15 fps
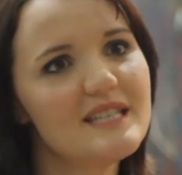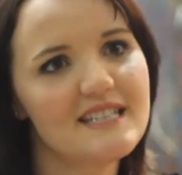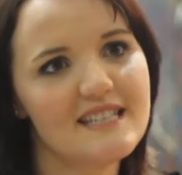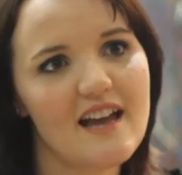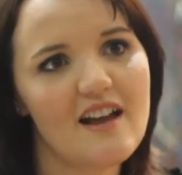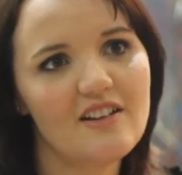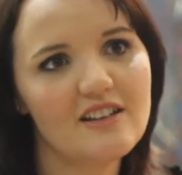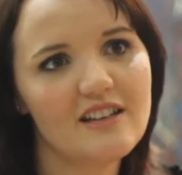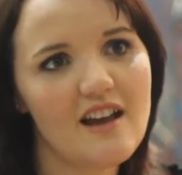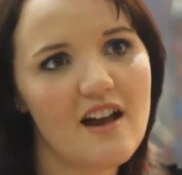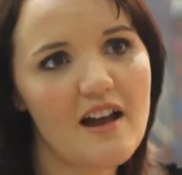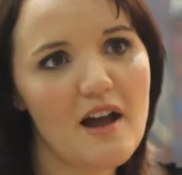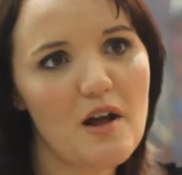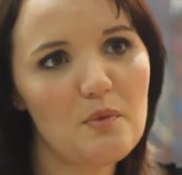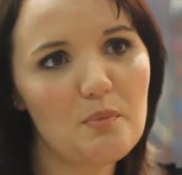is Adele and
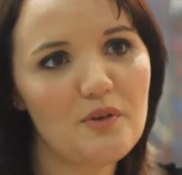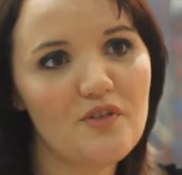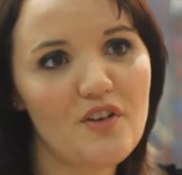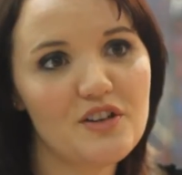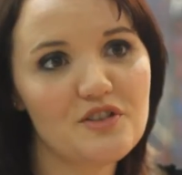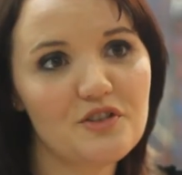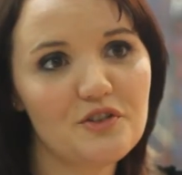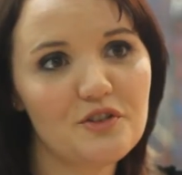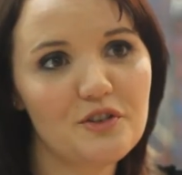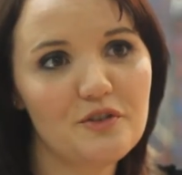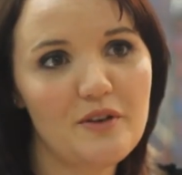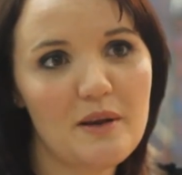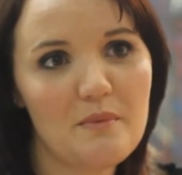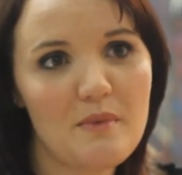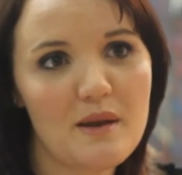I help professional
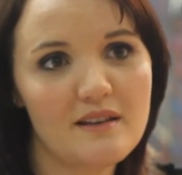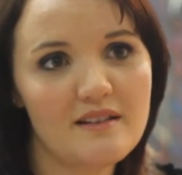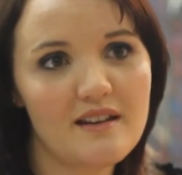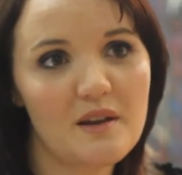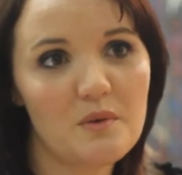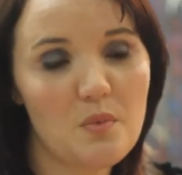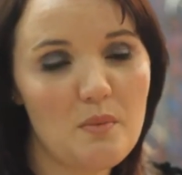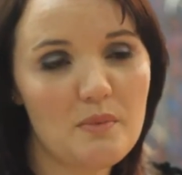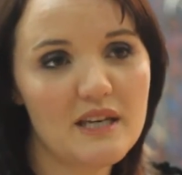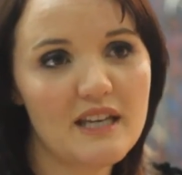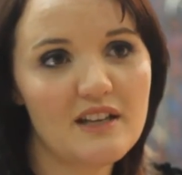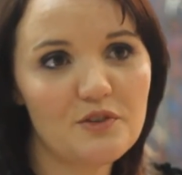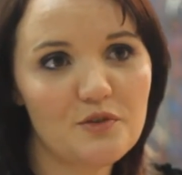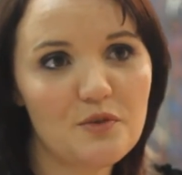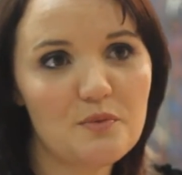career men and women
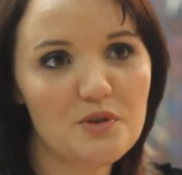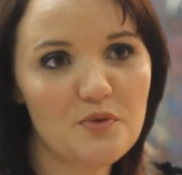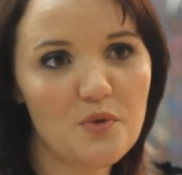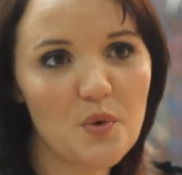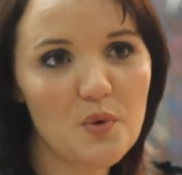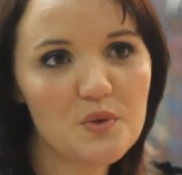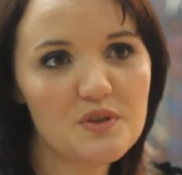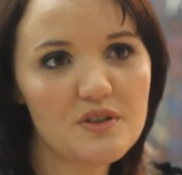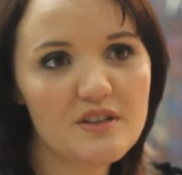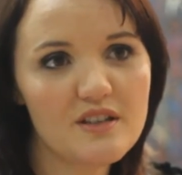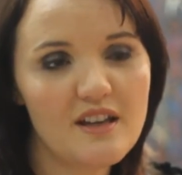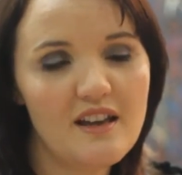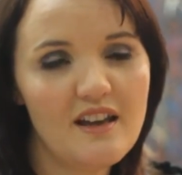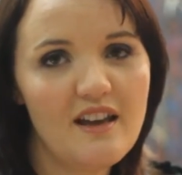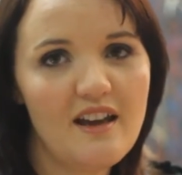heal from divorce.
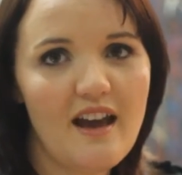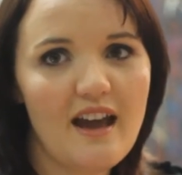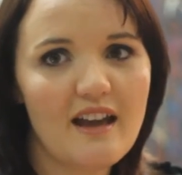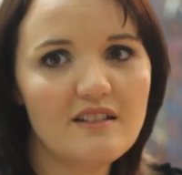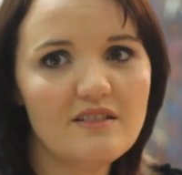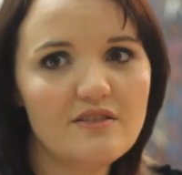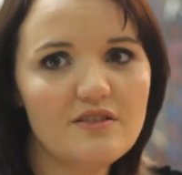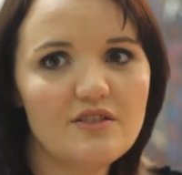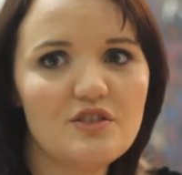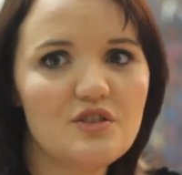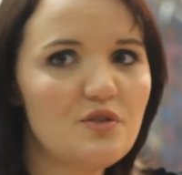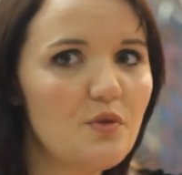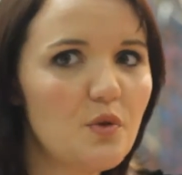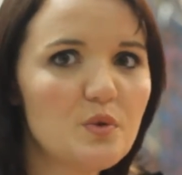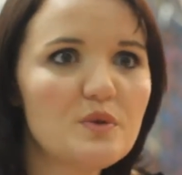And
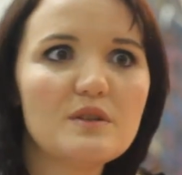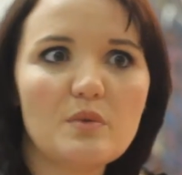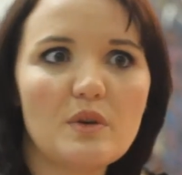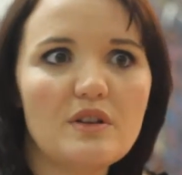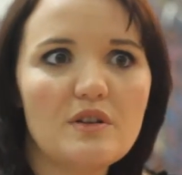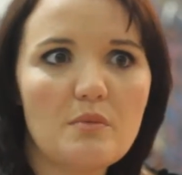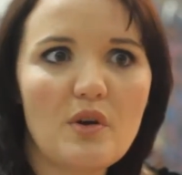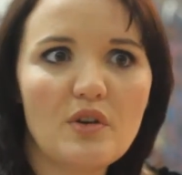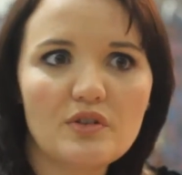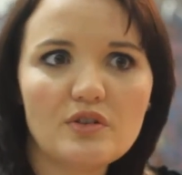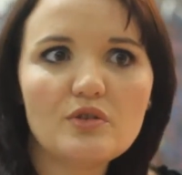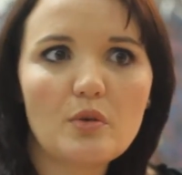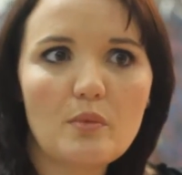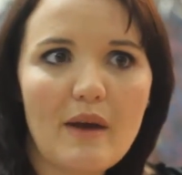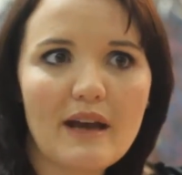divorce is one of the most
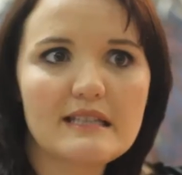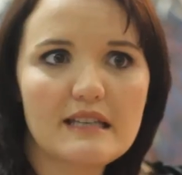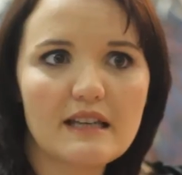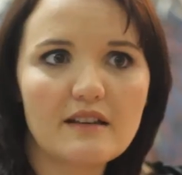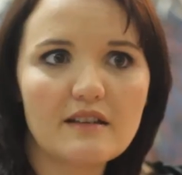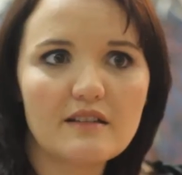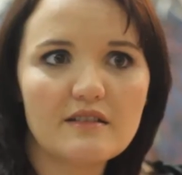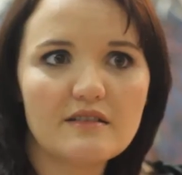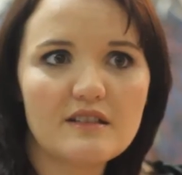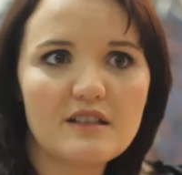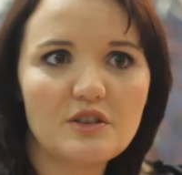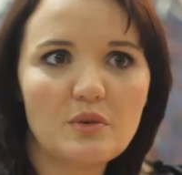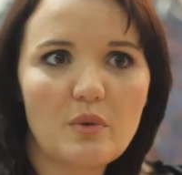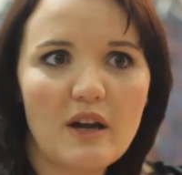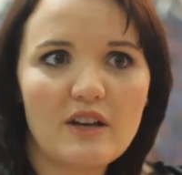traumatic
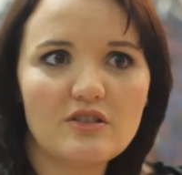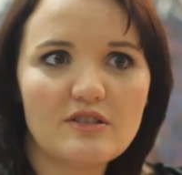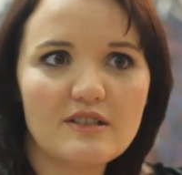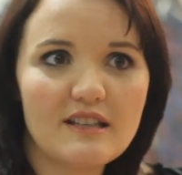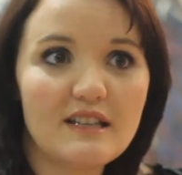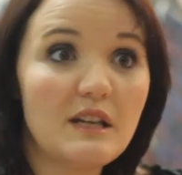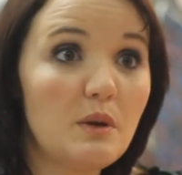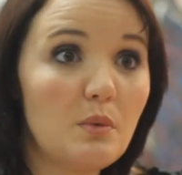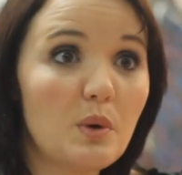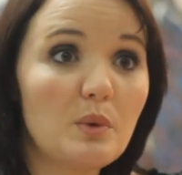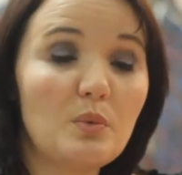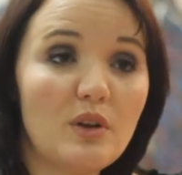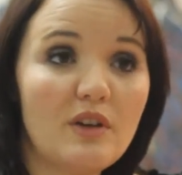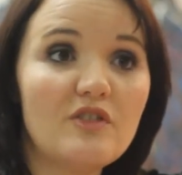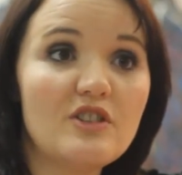situations that
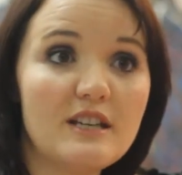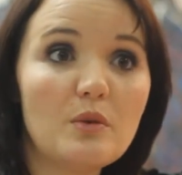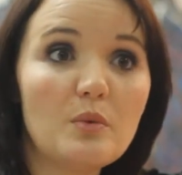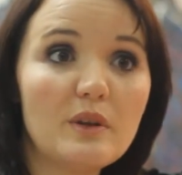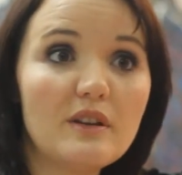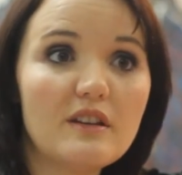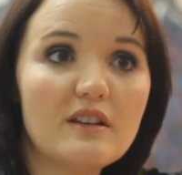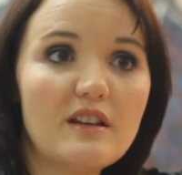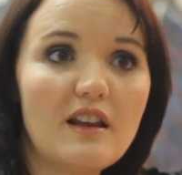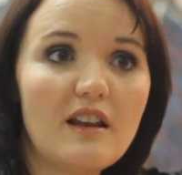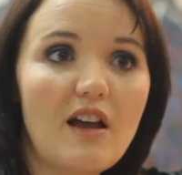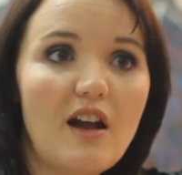anyone will ever deal with in their